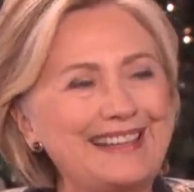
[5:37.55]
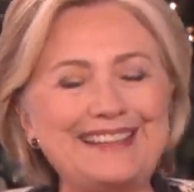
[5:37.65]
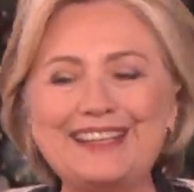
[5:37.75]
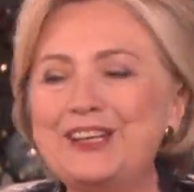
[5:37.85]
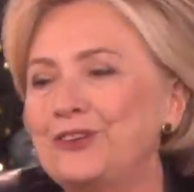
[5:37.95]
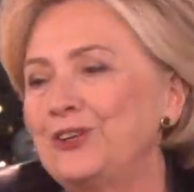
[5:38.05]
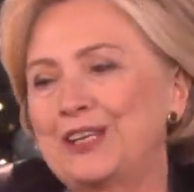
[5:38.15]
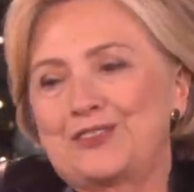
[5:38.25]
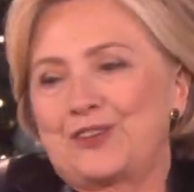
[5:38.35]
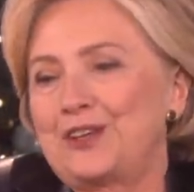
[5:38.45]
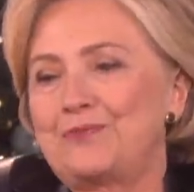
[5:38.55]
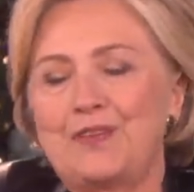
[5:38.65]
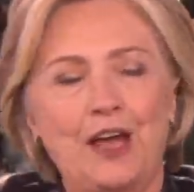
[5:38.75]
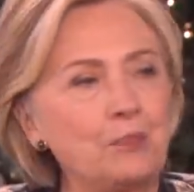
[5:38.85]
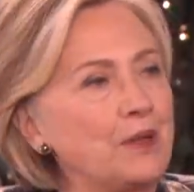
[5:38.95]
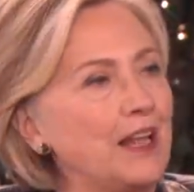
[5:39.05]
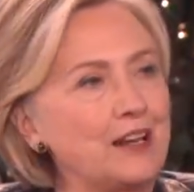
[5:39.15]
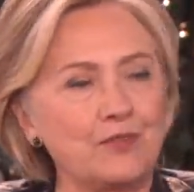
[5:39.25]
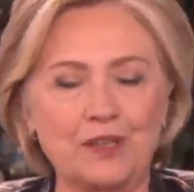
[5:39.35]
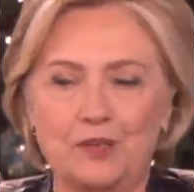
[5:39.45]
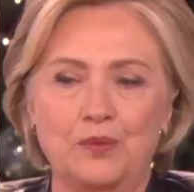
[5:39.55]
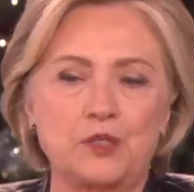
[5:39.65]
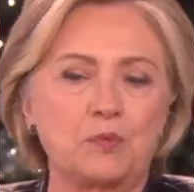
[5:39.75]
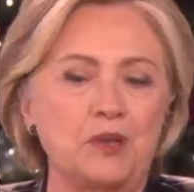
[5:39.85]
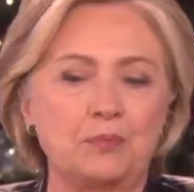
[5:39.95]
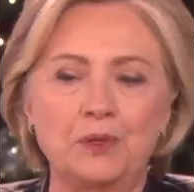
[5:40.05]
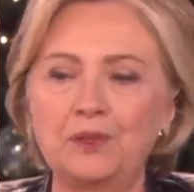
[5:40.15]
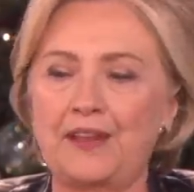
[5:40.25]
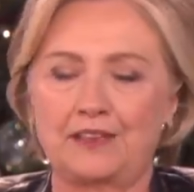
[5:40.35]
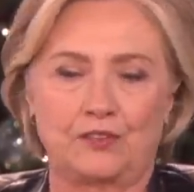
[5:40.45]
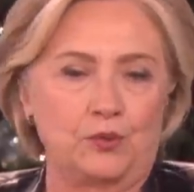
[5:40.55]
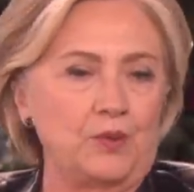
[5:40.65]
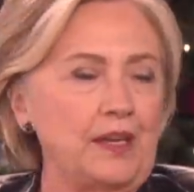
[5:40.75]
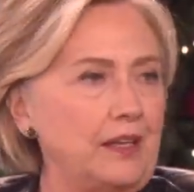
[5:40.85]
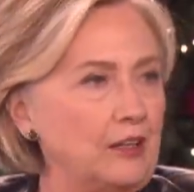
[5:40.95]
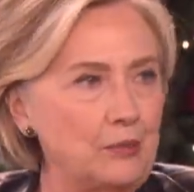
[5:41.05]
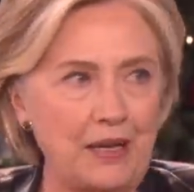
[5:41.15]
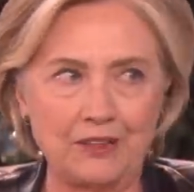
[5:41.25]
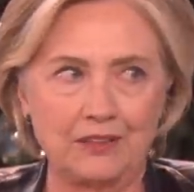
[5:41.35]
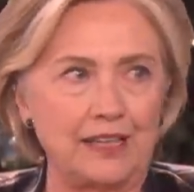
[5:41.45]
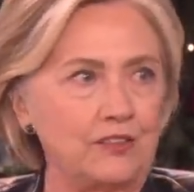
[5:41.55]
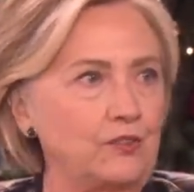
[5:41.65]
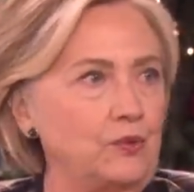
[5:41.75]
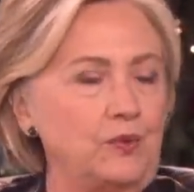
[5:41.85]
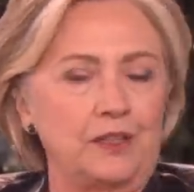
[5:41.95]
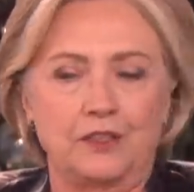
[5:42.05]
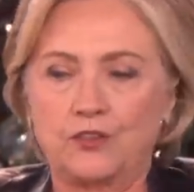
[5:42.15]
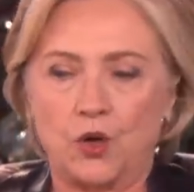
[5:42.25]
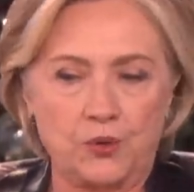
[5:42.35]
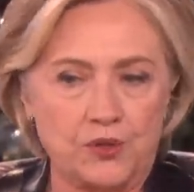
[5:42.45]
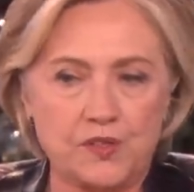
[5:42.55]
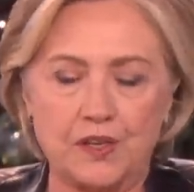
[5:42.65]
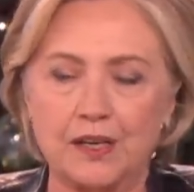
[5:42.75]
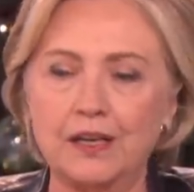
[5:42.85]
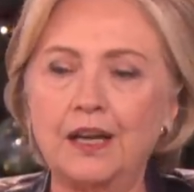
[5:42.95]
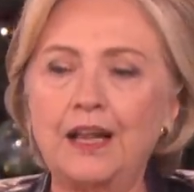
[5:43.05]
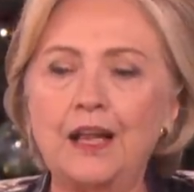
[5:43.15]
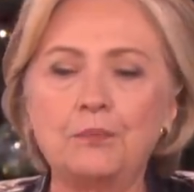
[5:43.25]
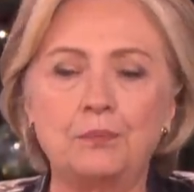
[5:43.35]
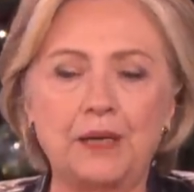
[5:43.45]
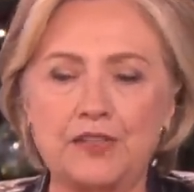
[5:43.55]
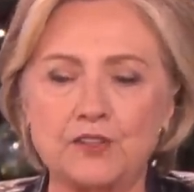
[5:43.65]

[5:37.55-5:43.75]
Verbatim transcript: and you know look it's going to help a lot of really rich people that's who they care about that's who their donors are but